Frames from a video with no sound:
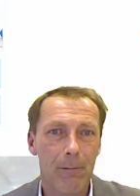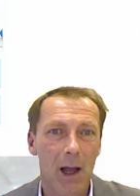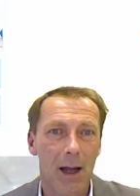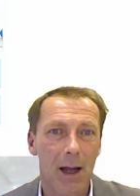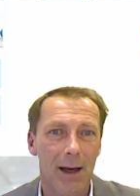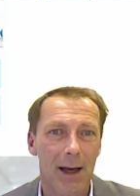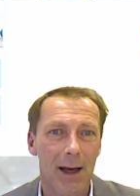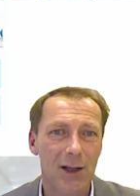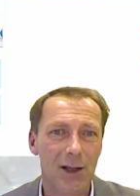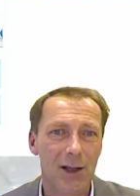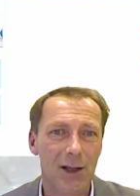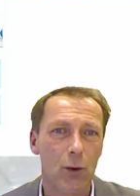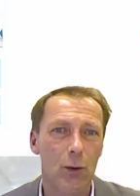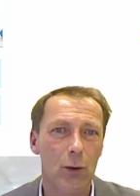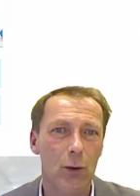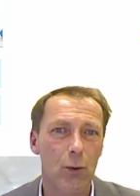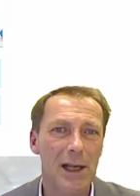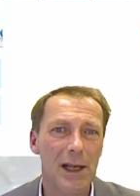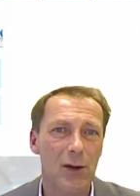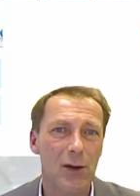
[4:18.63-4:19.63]
Next to the
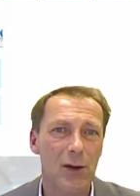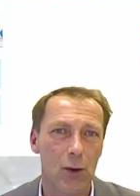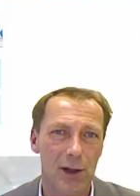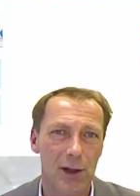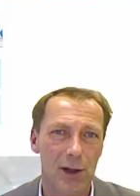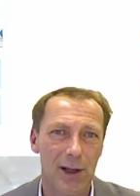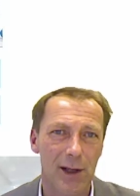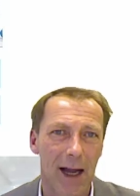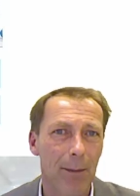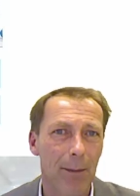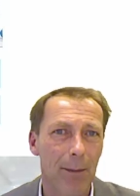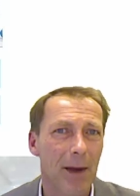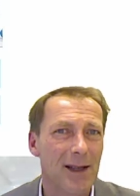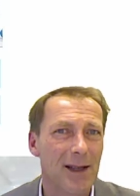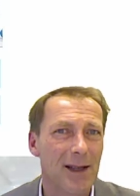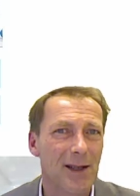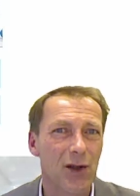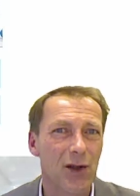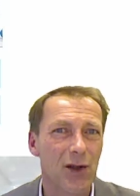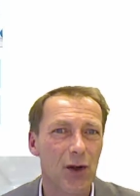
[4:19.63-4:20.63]
resource tab,
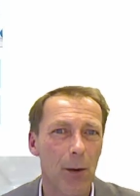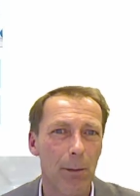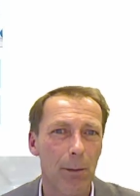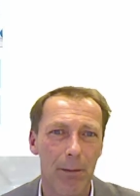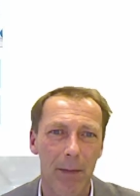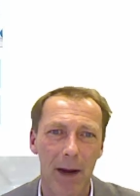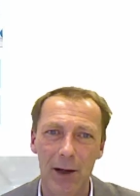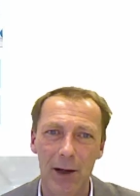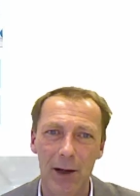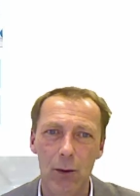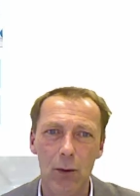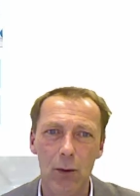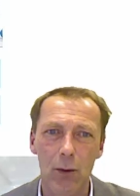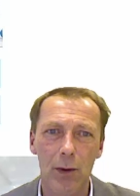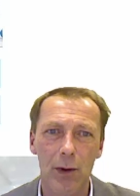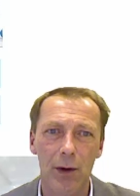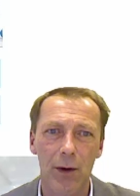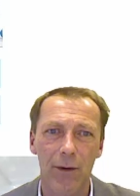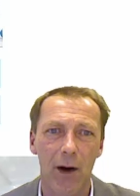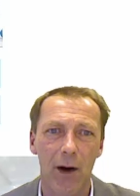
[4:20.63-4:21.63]
as a sub-menu,
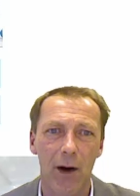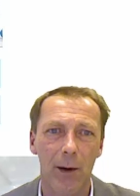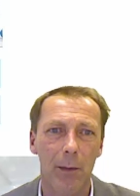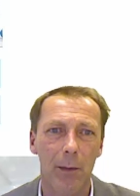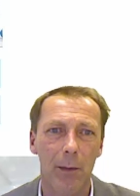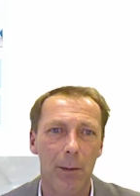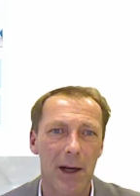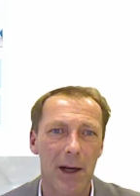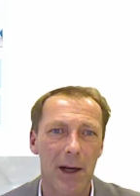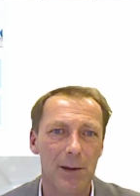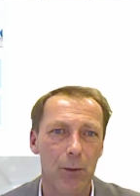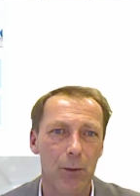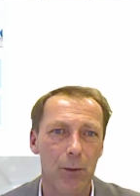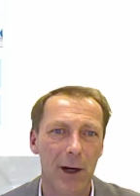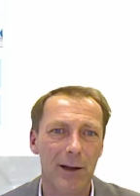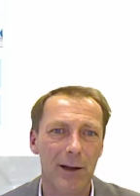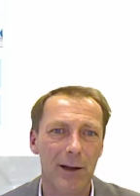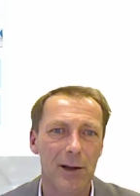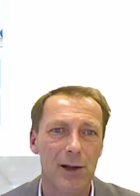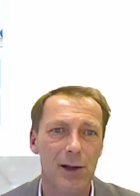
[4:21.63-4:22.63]
you find my best
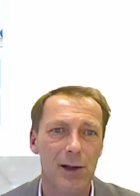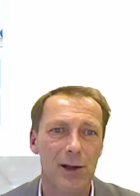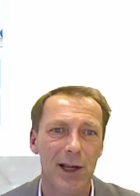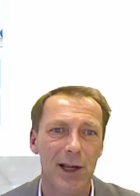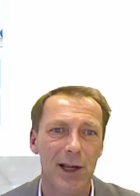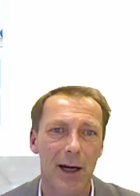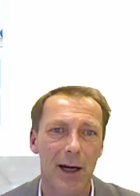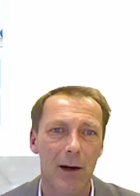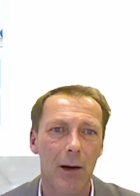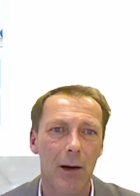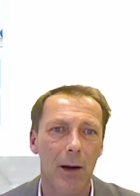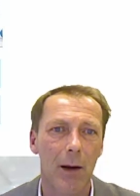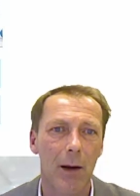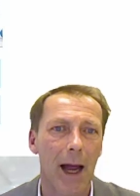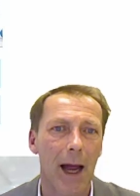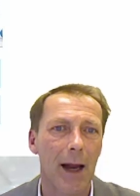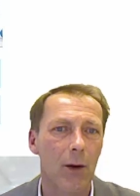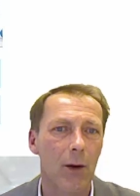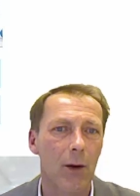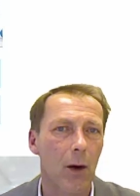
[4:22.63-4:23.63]
practices channel
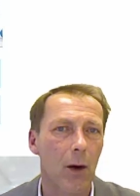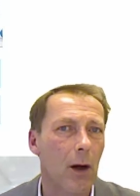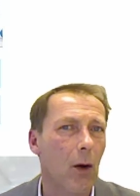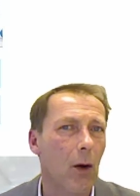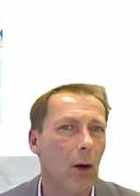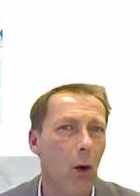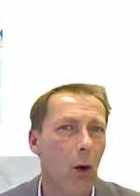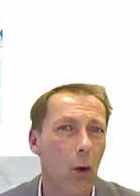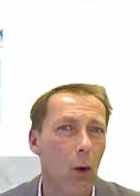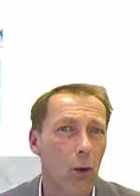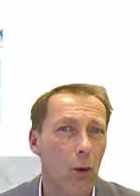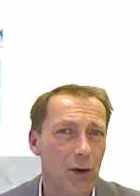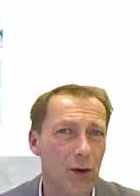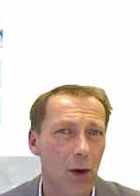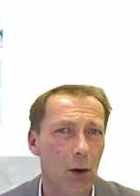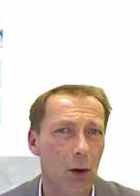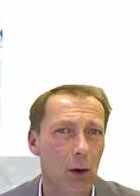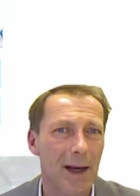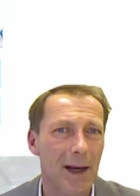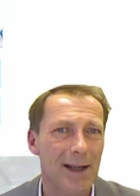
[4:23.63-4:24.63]
and
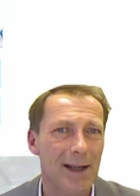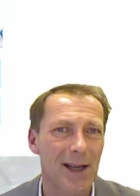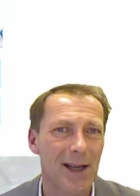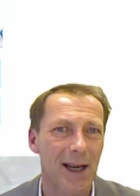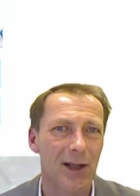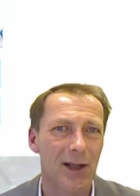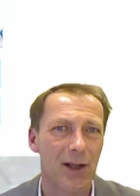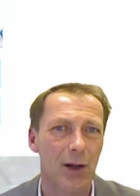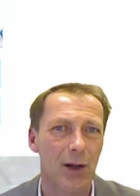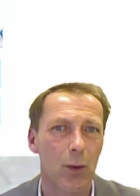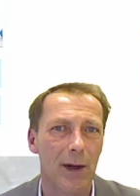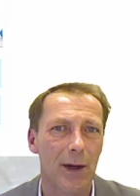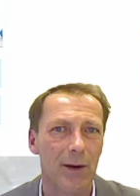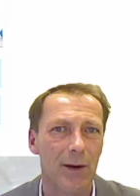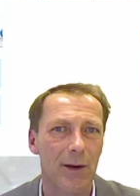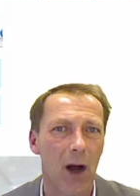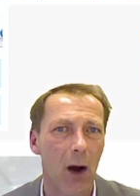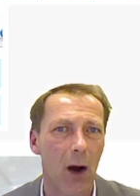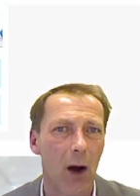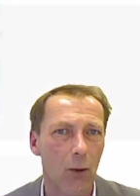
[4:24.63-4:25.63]
also a section with
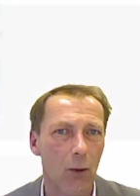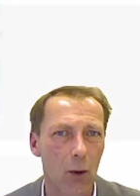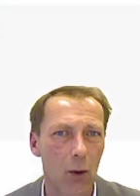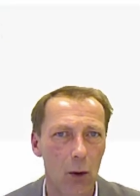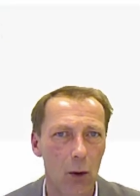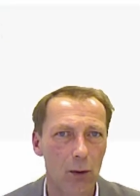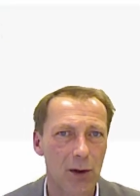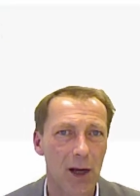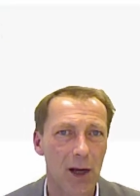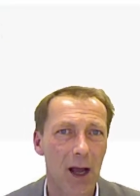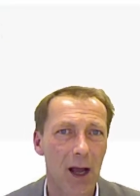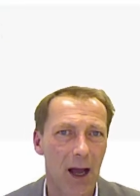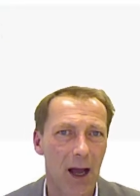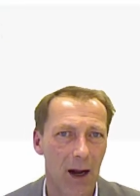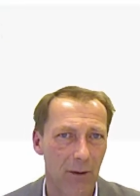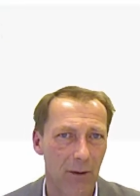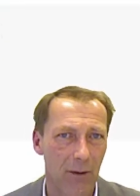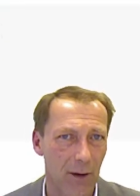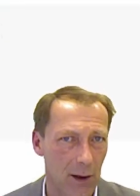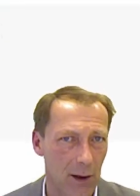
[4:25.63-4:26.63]
downloads
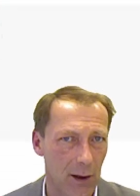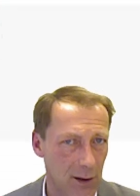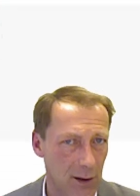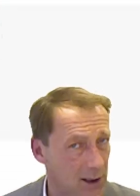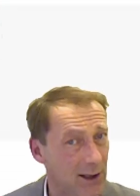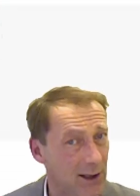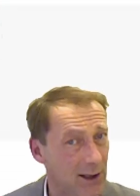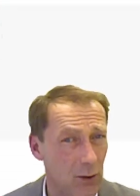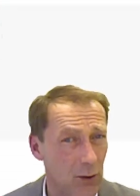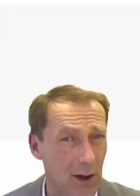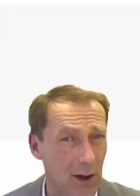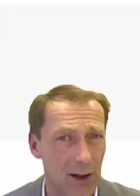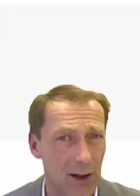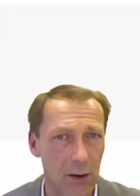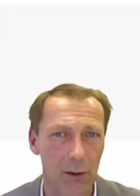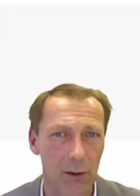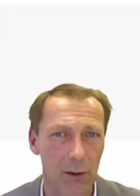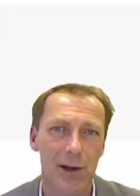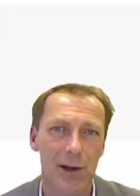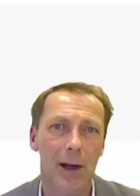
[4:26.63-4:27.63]
and files that you can
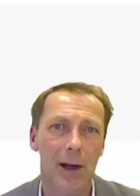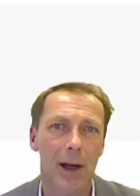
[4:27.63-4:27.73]
use.